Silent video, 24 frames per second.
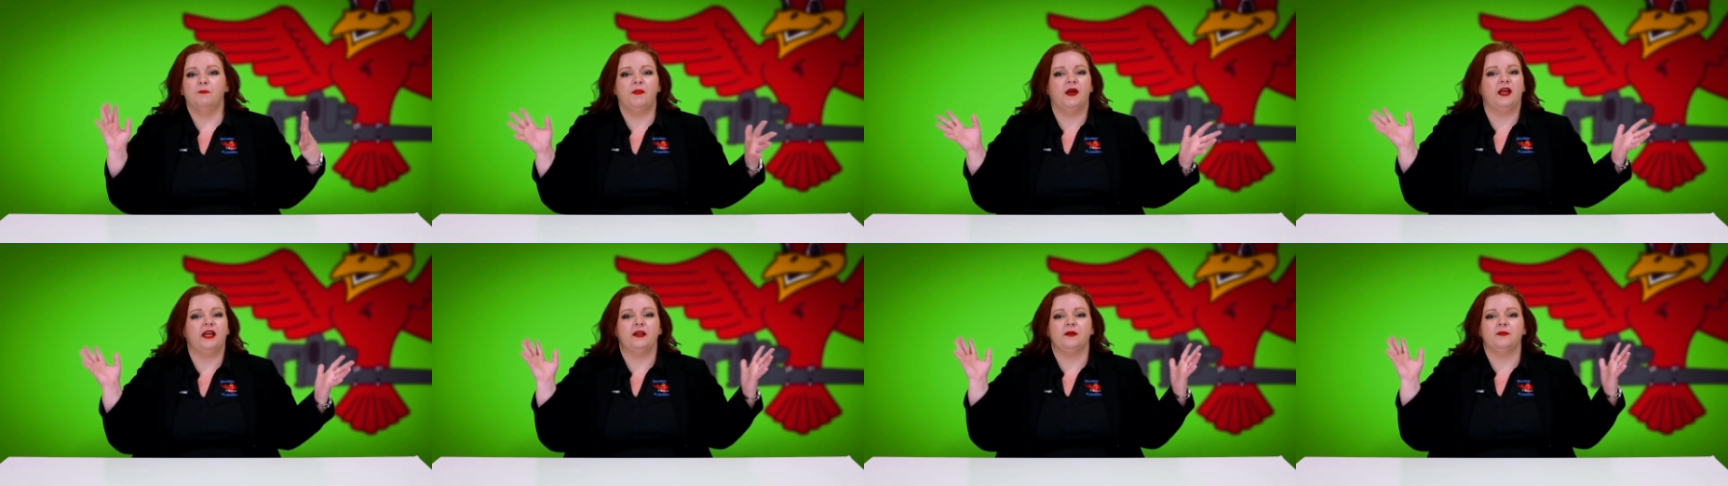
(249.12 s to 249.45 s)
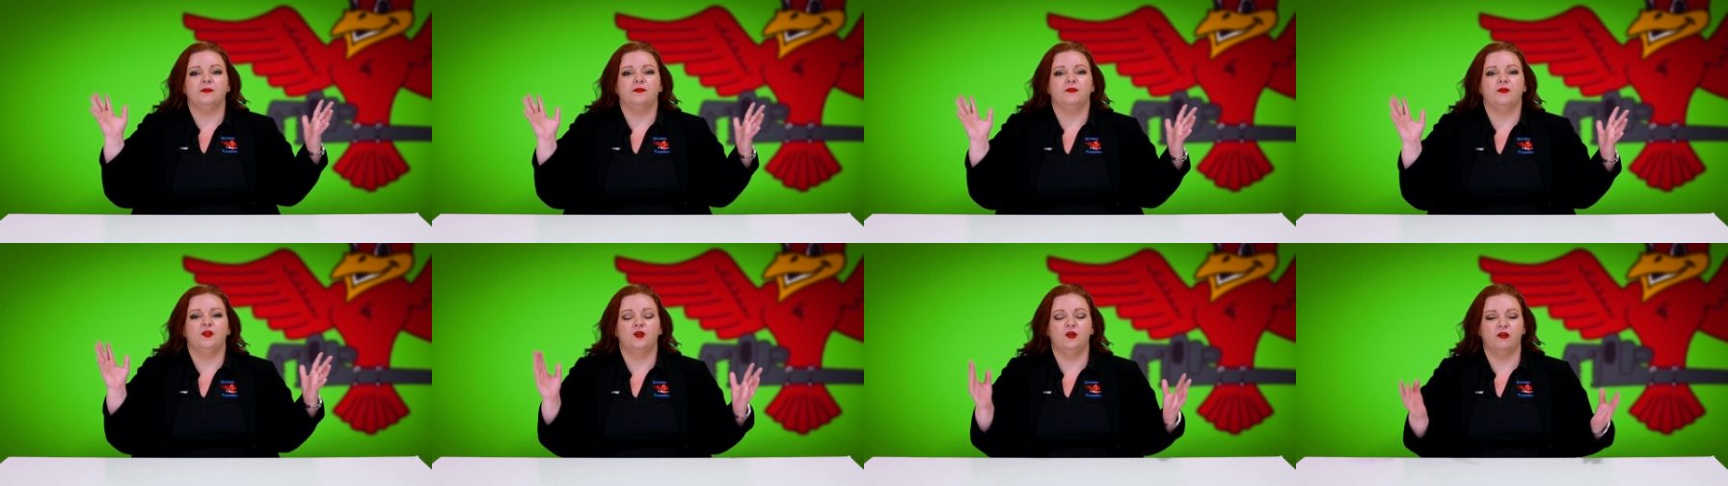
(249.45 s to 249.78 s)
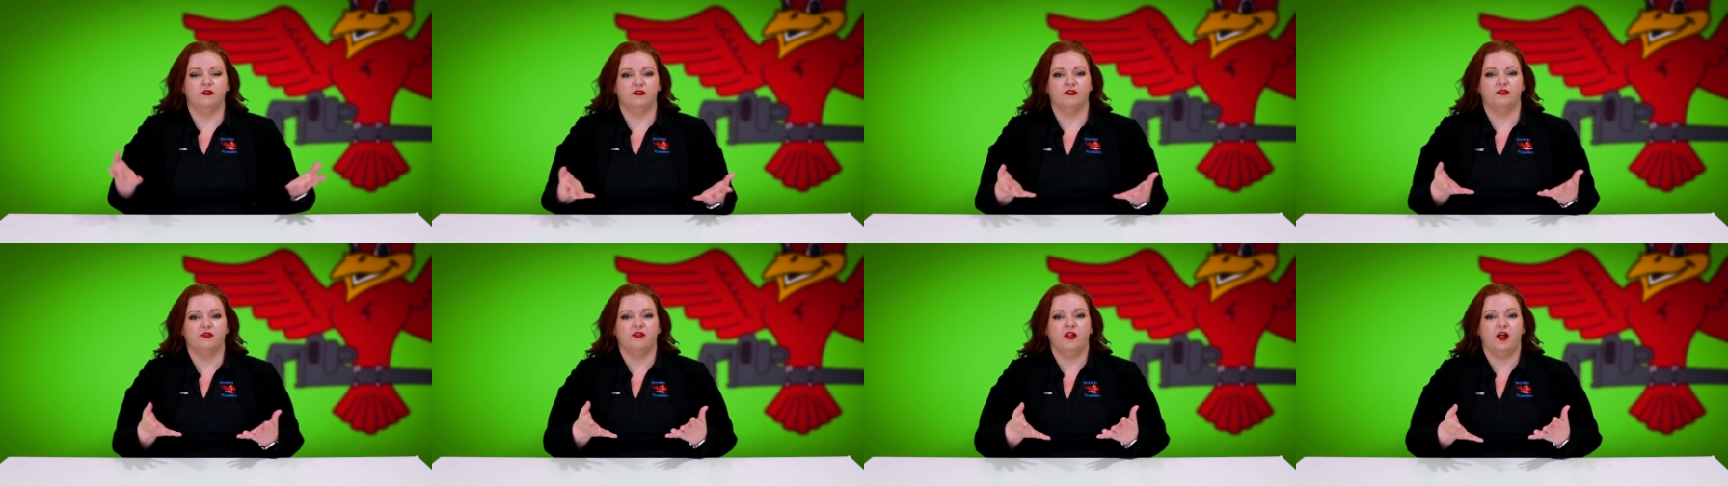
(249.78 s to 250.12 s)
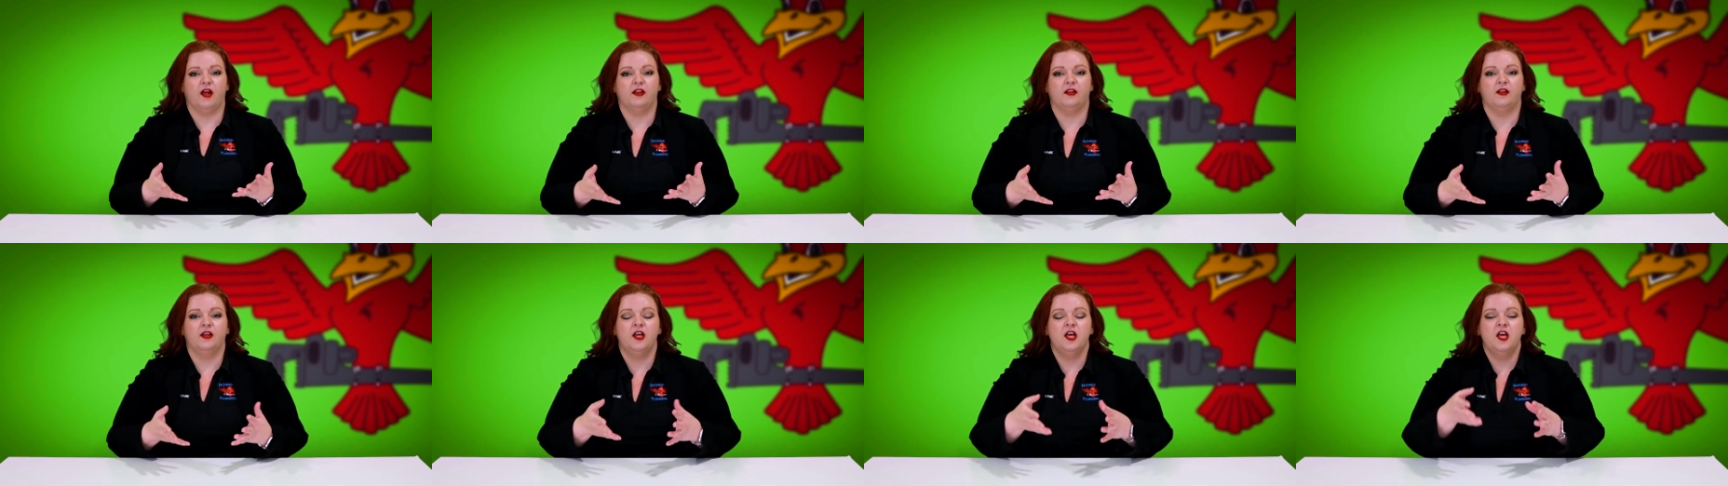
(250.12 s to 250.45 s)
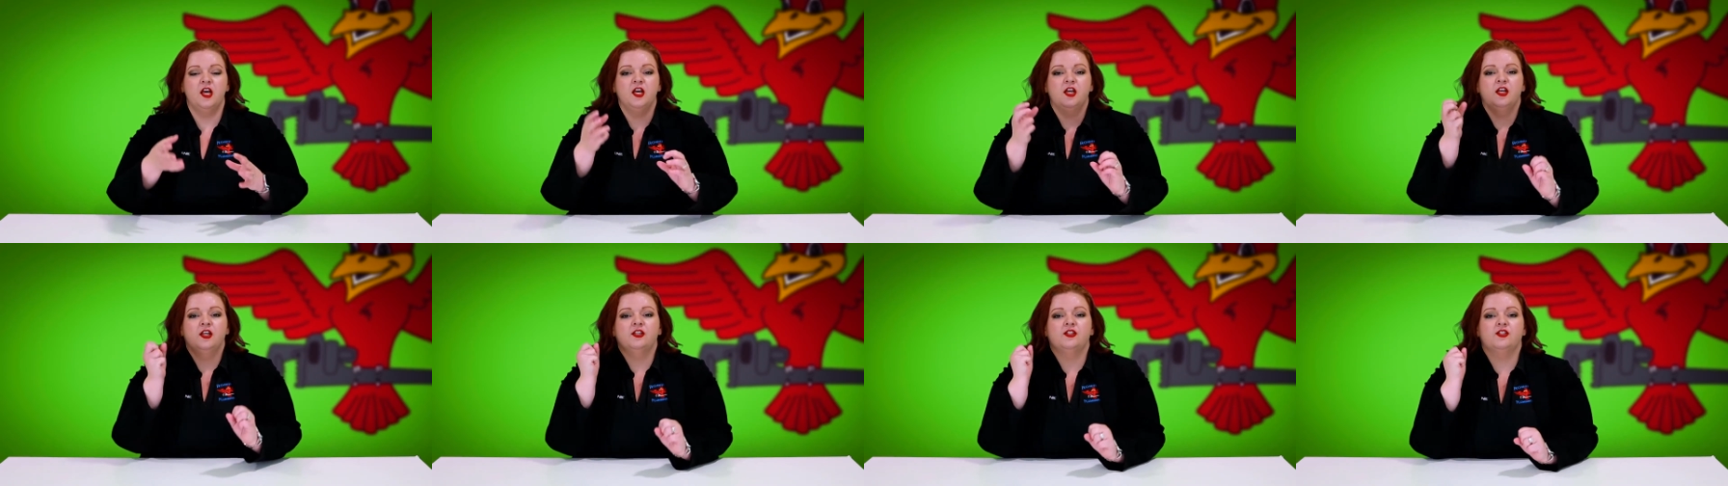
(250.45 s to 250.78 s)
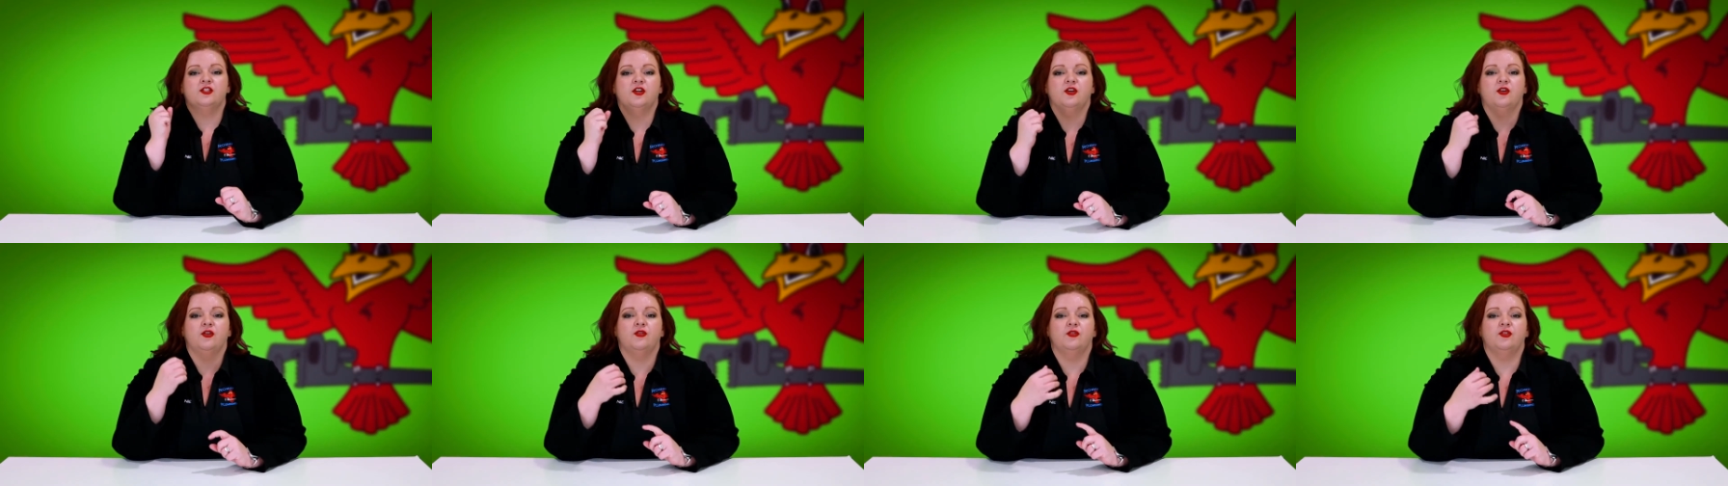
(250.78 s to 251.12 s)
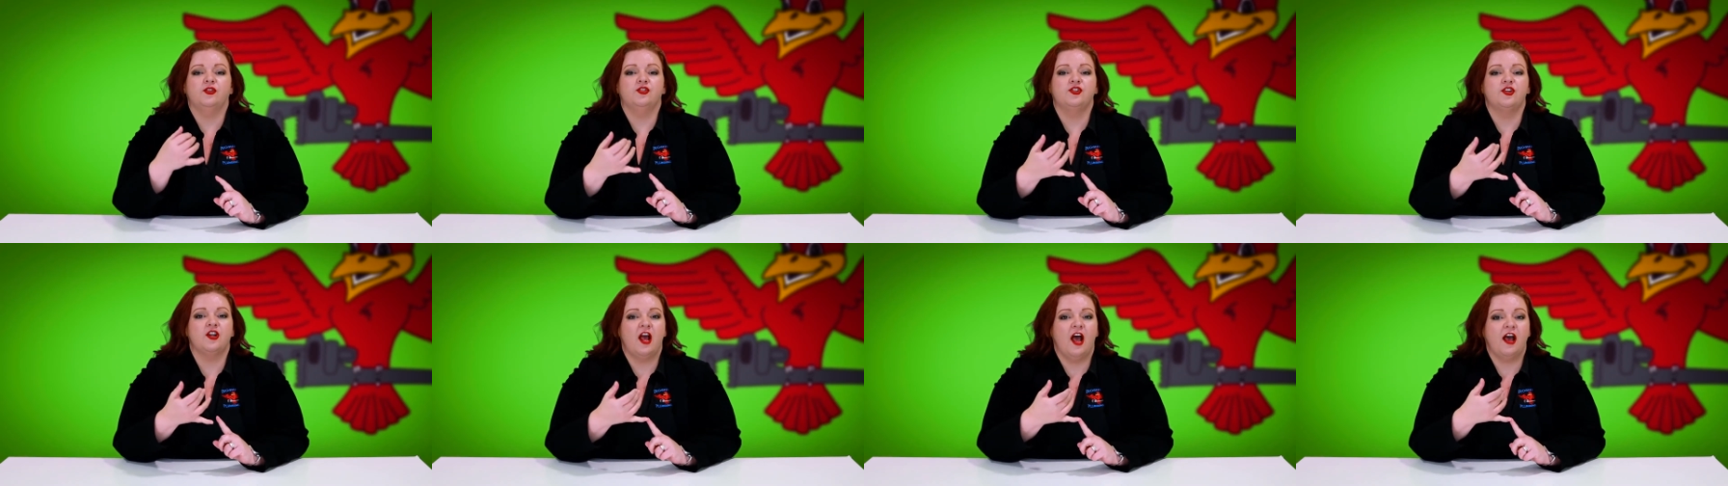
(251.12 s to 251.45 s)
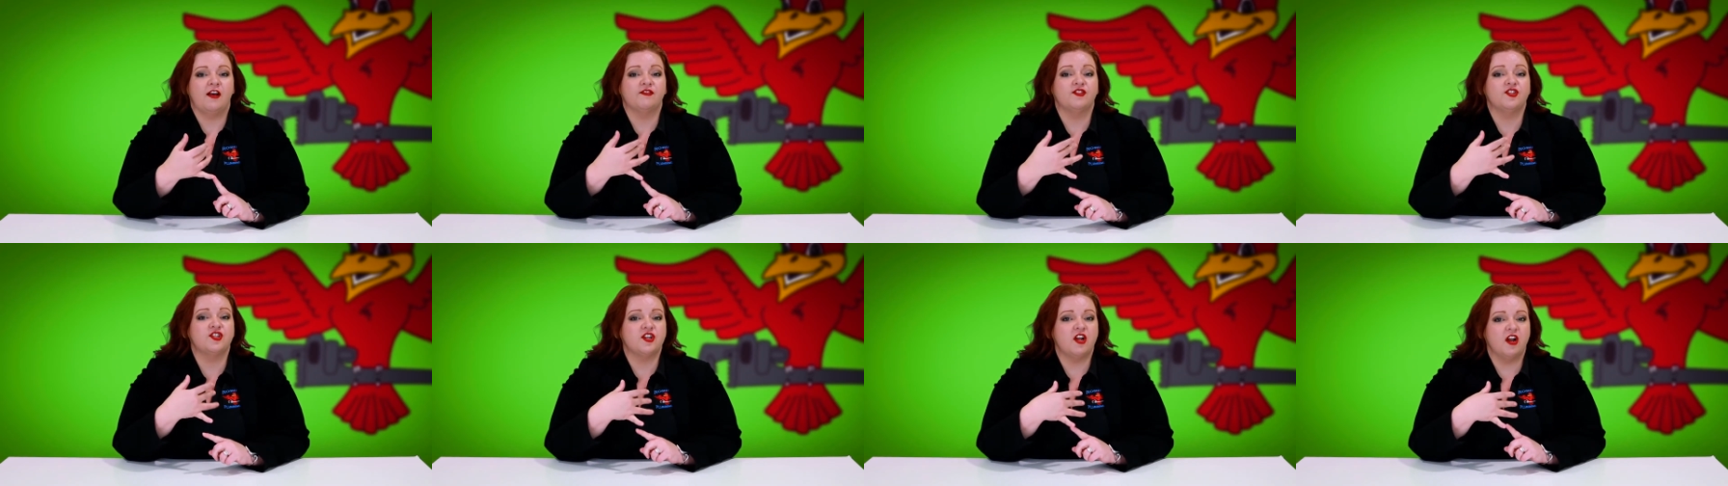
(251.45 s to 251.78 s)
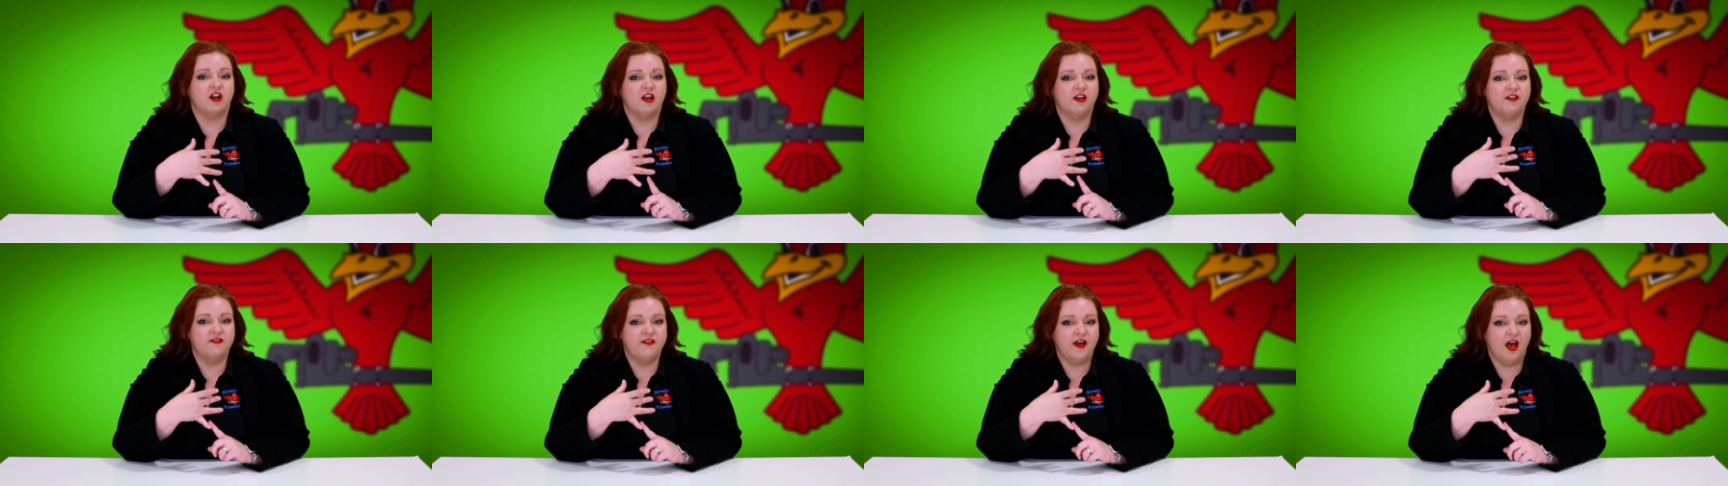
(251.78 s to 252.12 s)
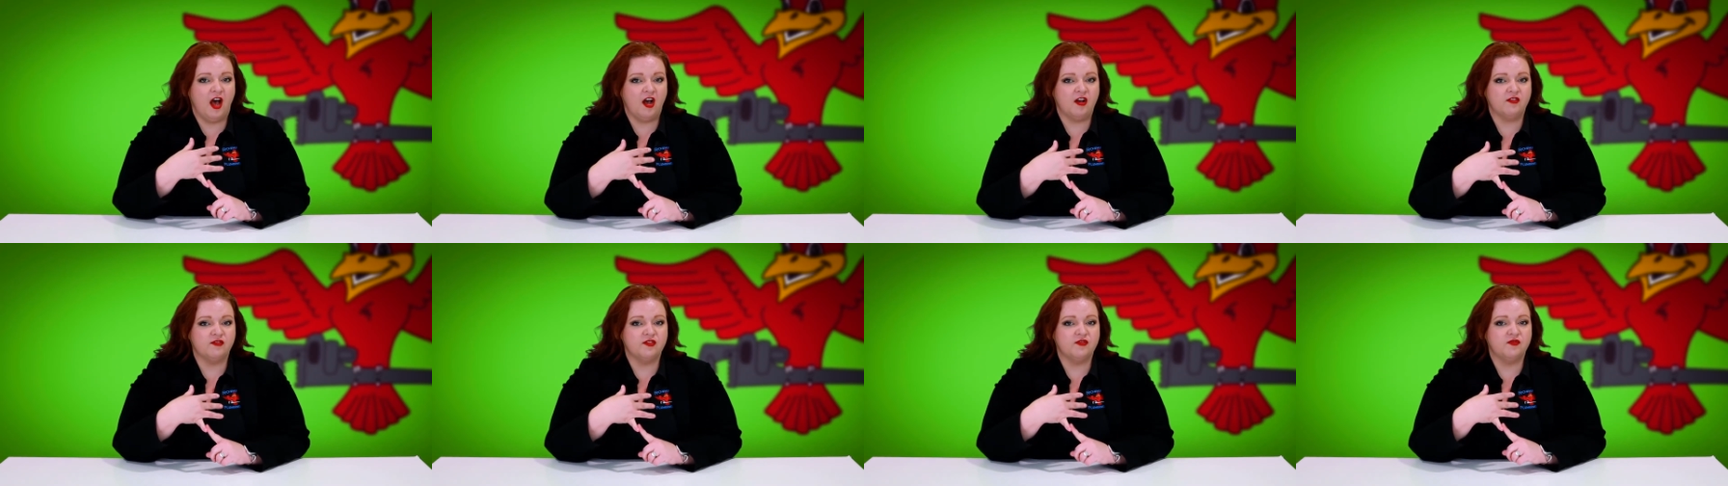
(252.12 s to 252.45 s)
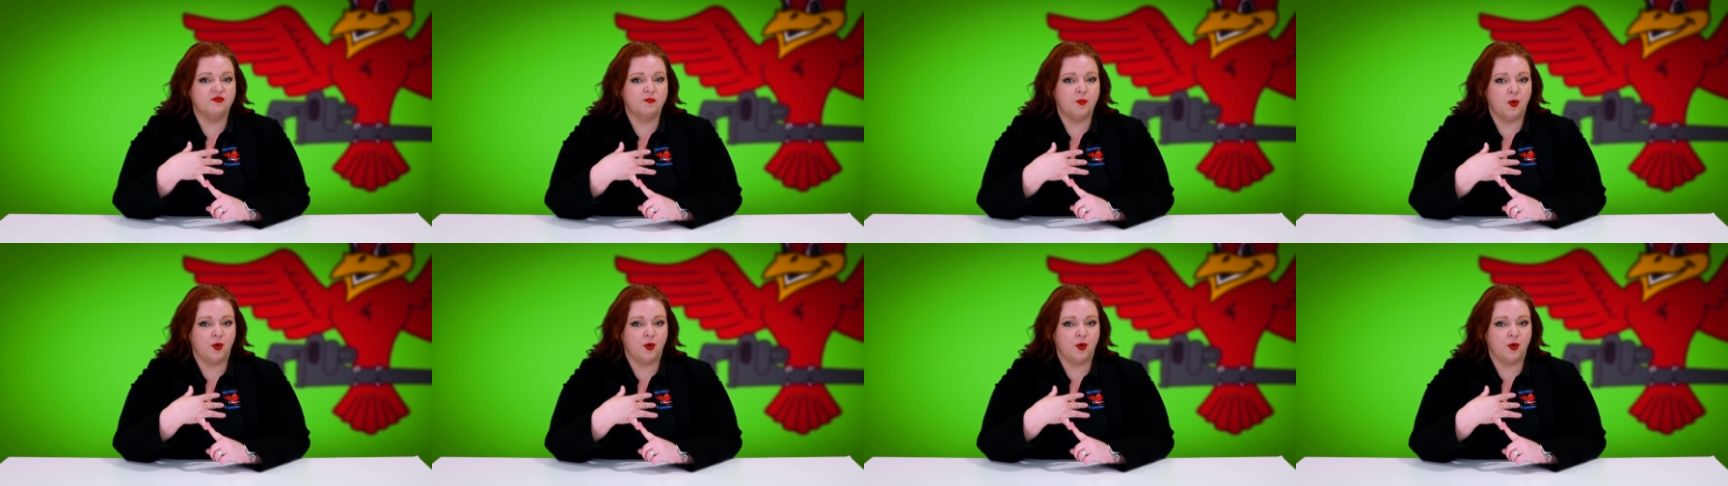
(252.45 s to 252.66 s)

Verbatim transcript: Bam, you have a flood. So you should have shut off valves,